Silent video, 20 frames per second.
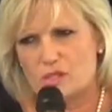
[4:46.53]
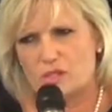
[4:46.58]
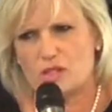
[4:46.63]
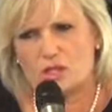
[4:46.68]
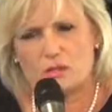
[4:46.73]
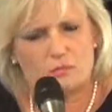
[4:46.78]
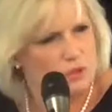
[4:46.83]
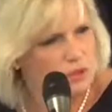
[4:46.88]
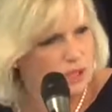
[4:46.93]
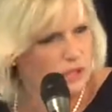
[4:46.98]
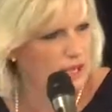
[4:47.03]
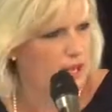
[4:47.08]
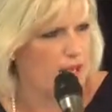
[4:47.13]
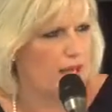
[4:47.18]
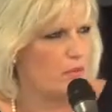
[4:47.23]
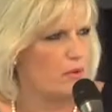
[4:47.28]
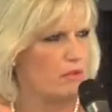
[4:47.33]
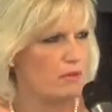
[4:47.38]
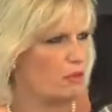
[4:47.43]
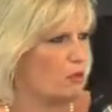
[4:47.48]
to
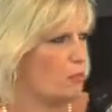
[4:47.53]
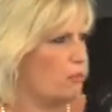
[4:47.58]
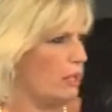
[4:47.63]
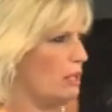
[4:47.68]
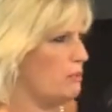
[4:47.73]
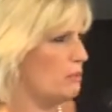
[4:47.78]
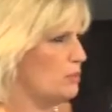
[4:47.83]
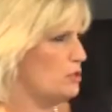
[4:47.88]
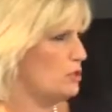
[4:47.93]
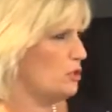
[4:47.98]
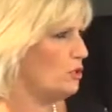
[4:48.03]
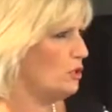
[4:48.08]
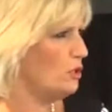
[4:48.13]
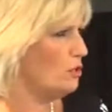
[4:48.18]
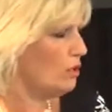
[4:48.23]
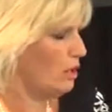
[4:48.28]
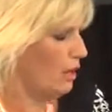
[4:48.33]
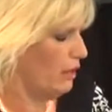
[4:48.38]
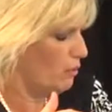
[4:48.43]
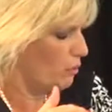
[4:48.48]
communicate with other people, do you?
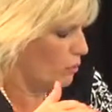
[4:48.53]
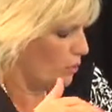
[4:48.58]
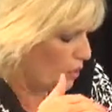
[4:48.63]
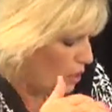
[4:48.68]
You kind of want